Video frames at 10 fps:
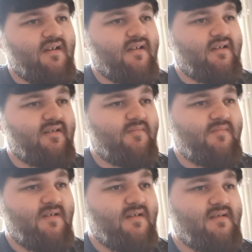
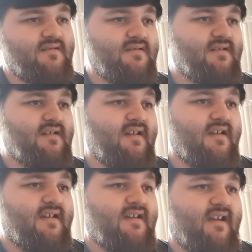And
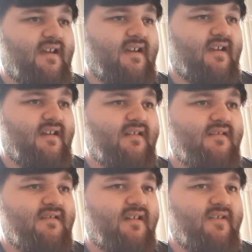
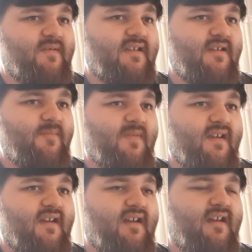another game
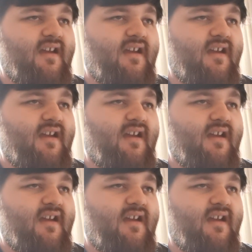that